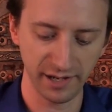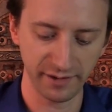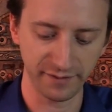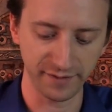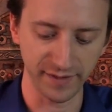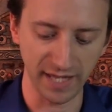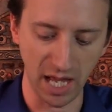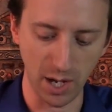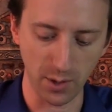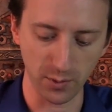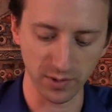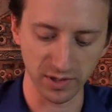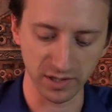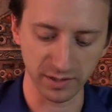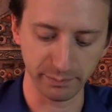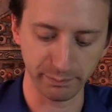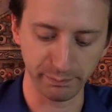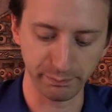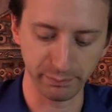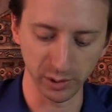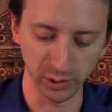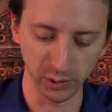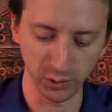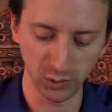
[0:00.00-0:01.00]
flowers
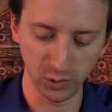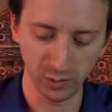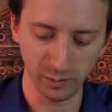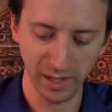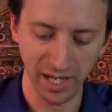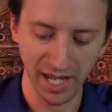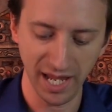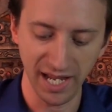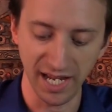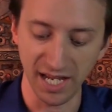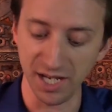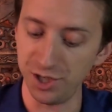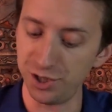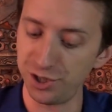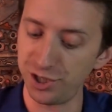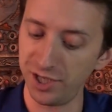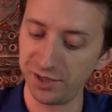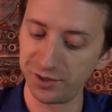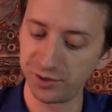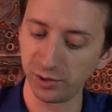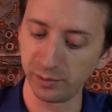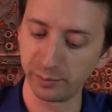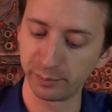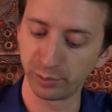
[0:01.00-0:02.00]
bloom, and
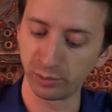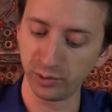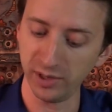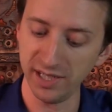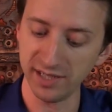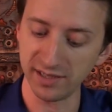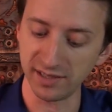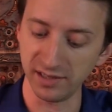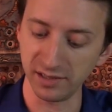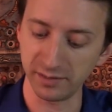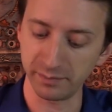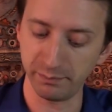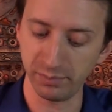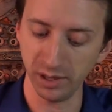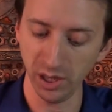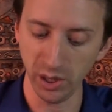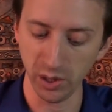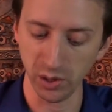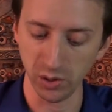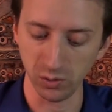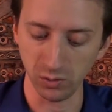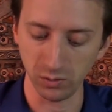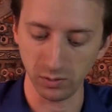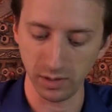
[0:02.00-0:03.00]
gentle breezes
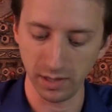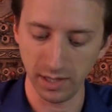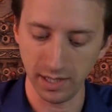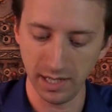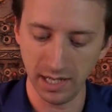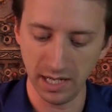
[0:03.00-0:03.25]
blow.